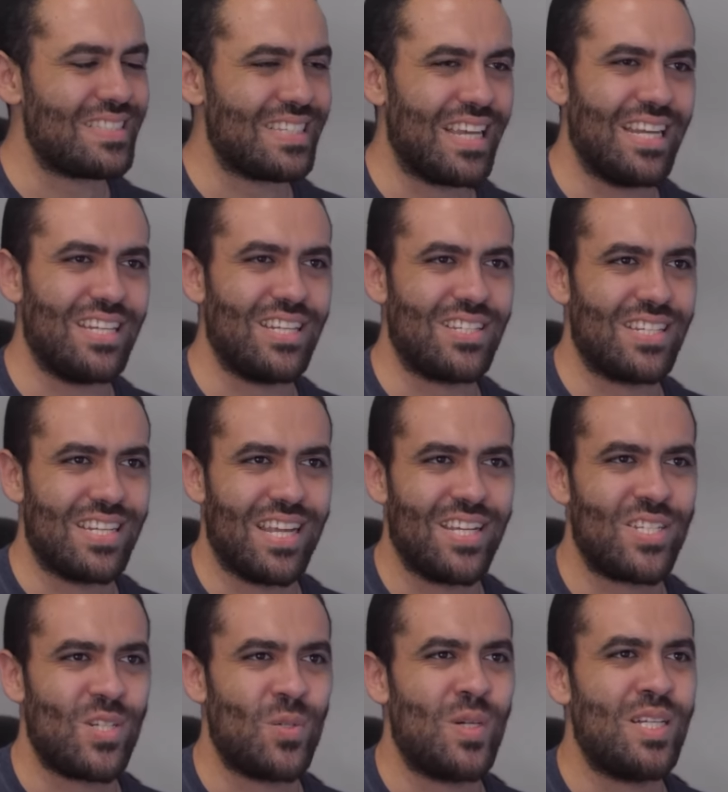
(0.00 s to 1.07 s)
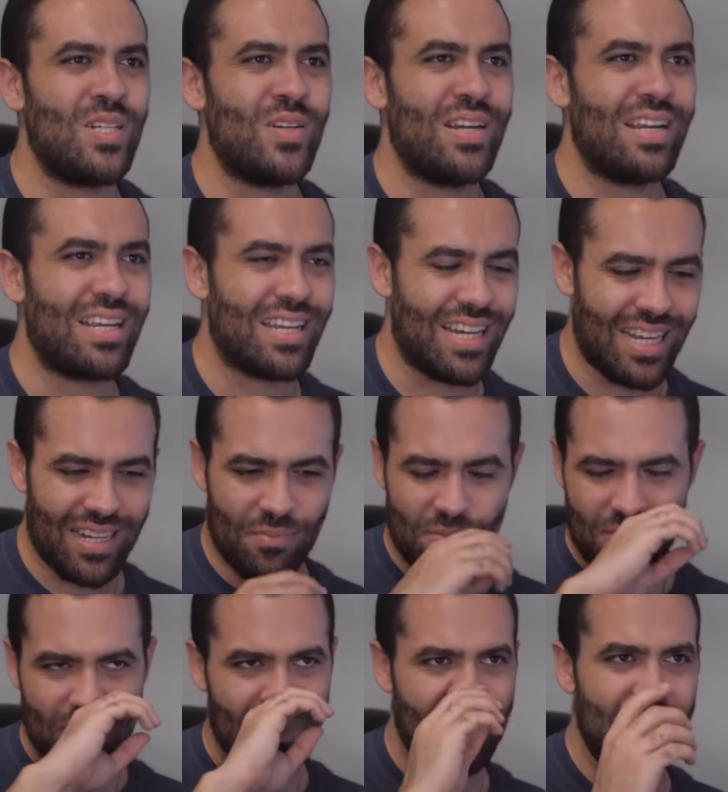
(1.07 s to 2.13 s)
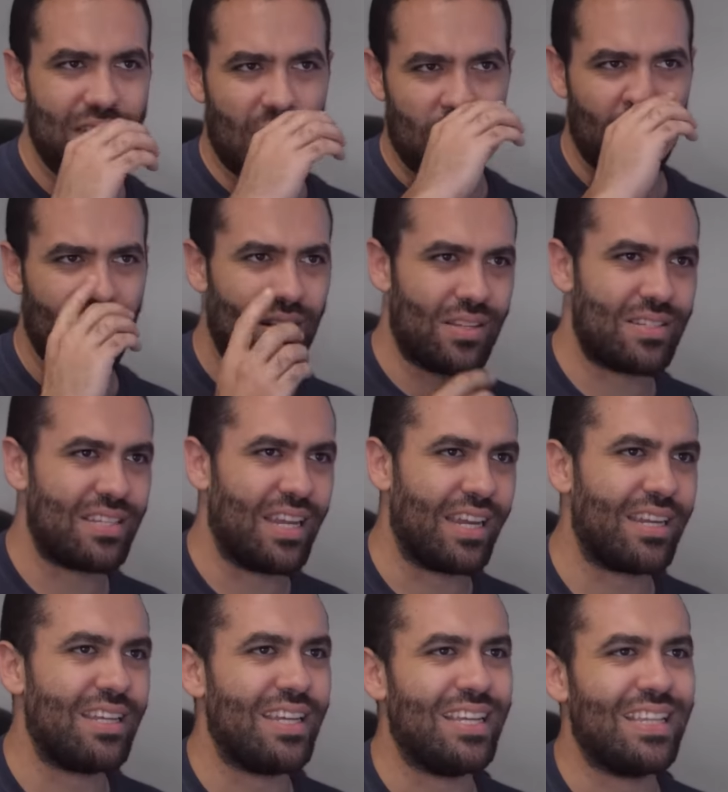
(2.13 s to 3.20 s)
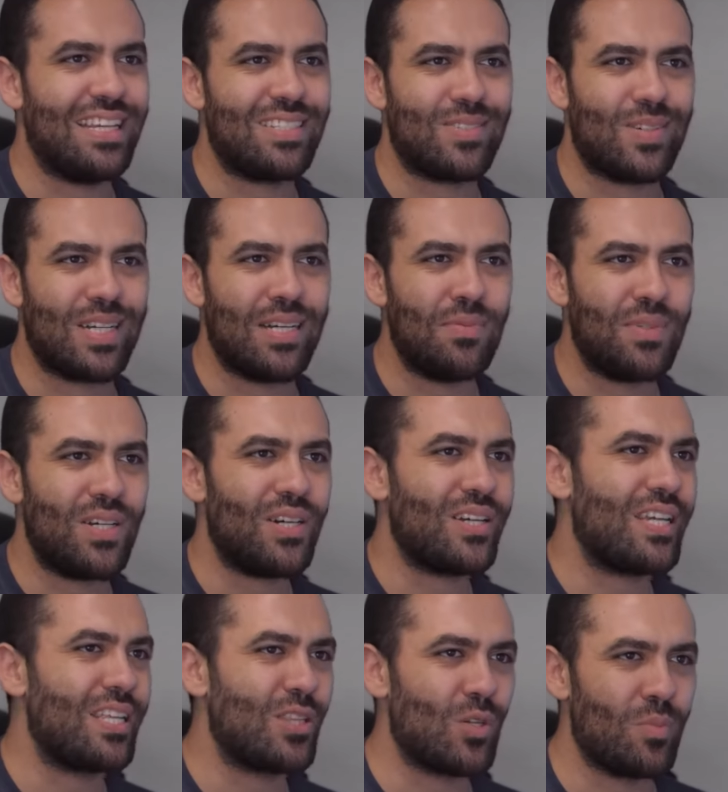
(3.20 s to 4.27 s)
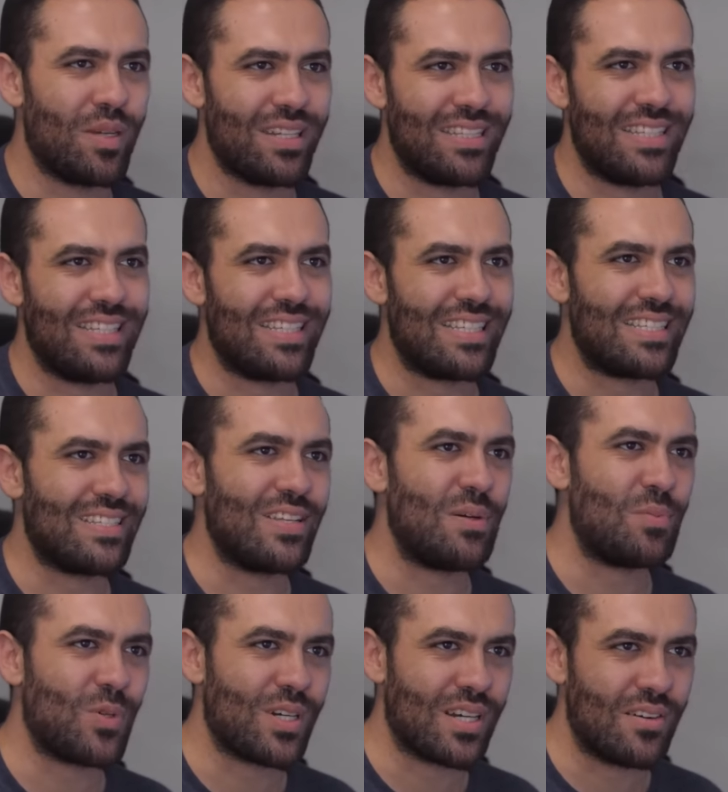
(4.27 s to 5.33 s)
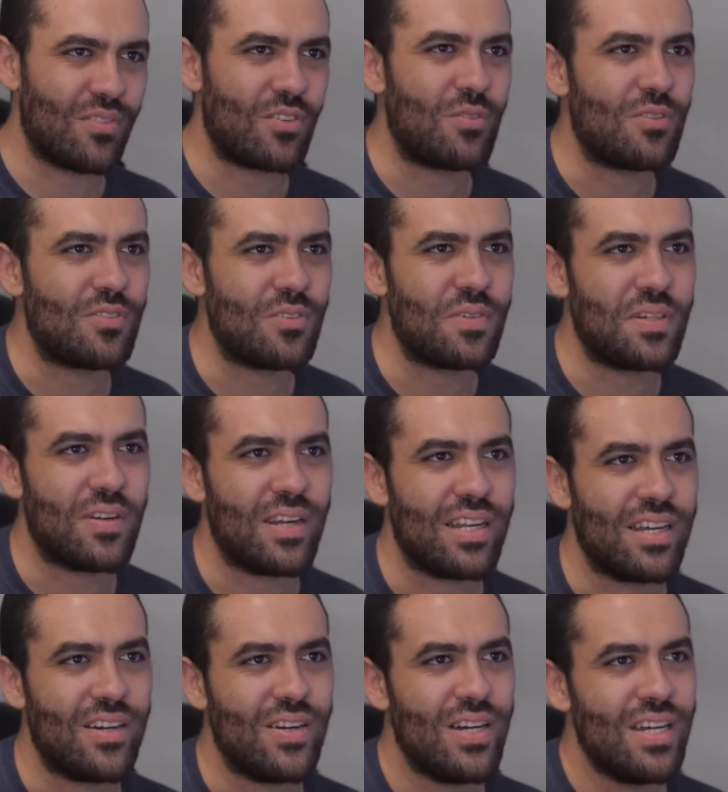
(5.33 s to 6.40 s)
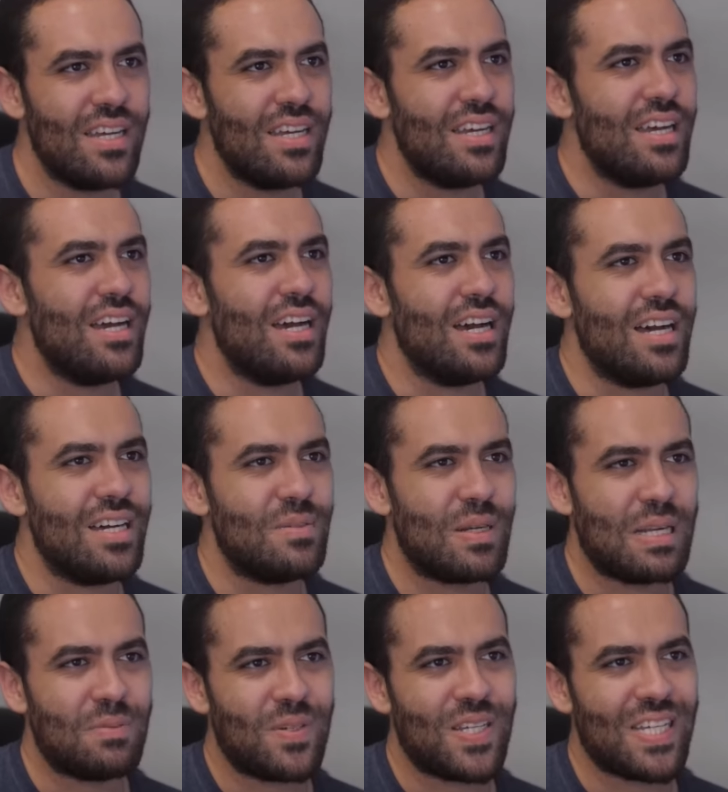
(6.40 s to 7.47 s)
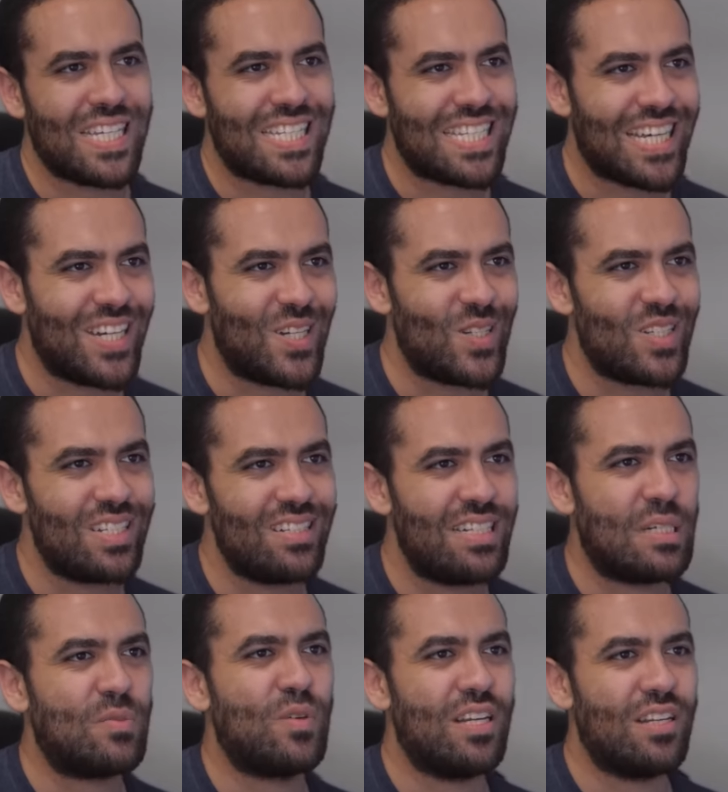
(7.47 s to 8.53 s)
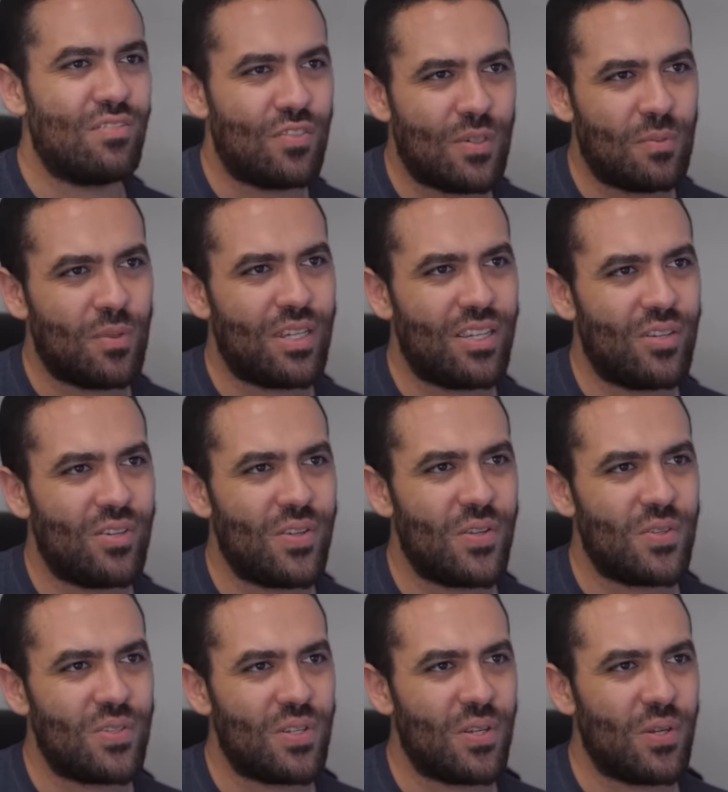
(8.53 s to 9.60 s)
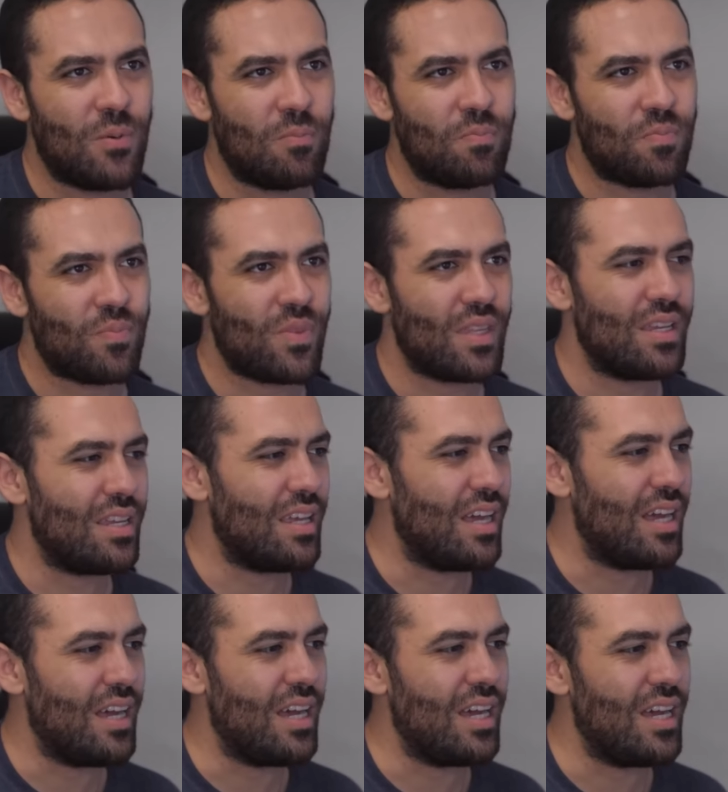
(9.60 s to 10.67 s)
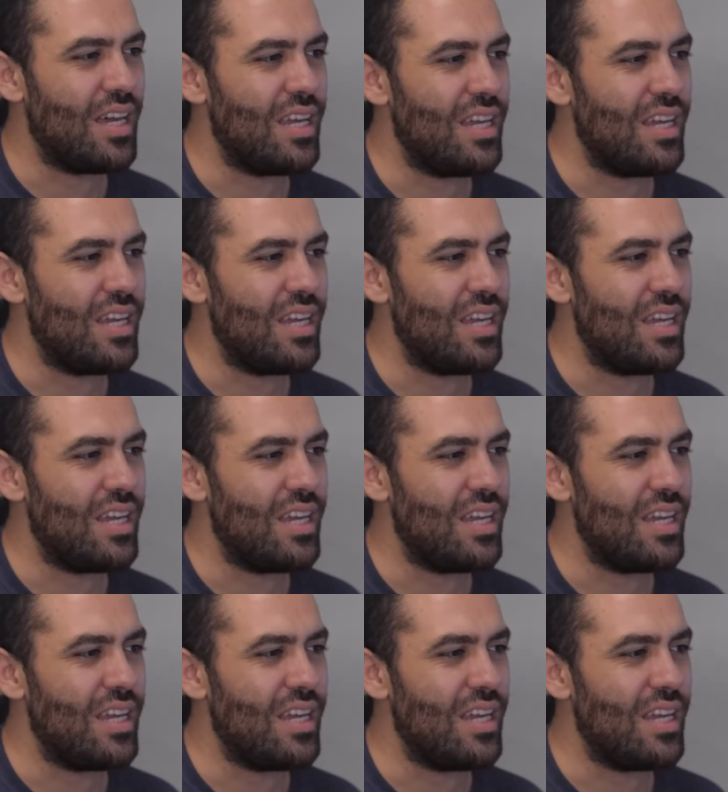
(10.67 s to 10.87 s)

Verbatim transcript: and just in case you're wondering i'm i'm a little sick and that's why i'm talking through my teeth it's a lot more comfortable for me right now uh, but i probably sound different from what you're used to uh